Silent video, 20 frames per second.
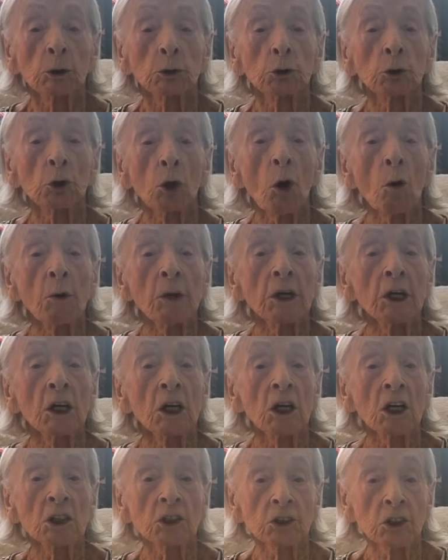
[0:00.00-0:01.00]

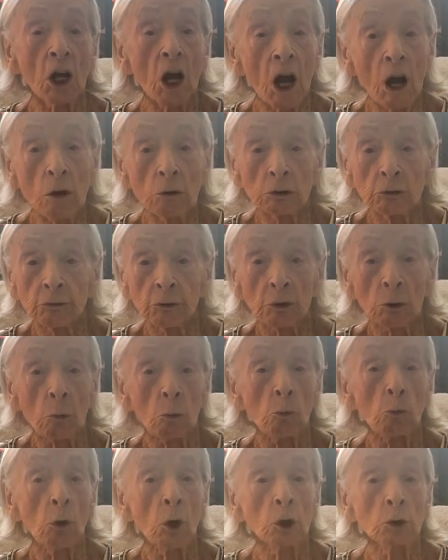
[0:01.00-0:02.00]
throwing us out
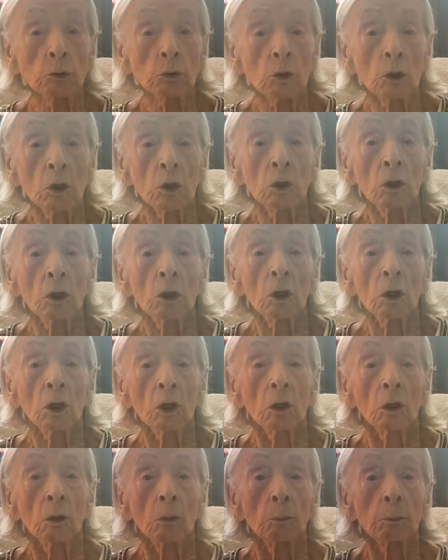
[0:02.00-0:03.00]
from one
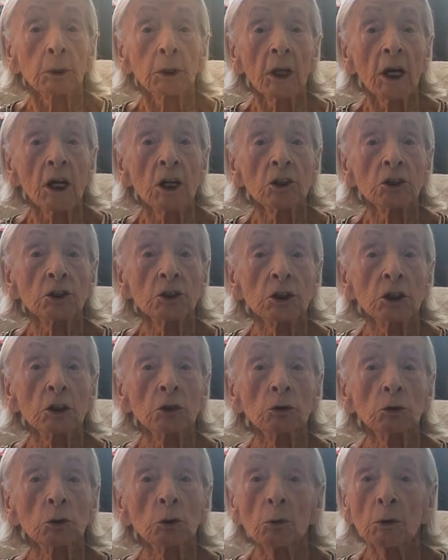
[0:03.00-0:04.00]
place
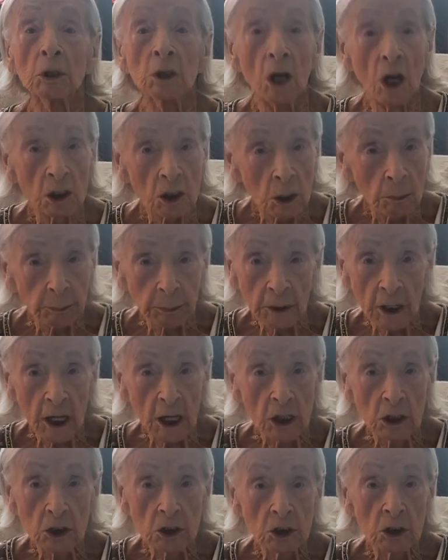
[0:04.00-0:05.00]
into another
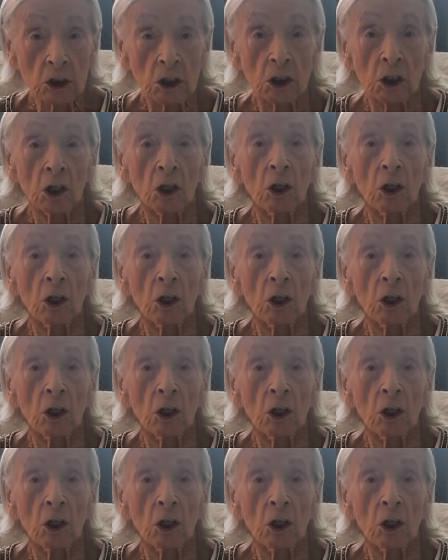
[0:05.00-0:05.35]
place.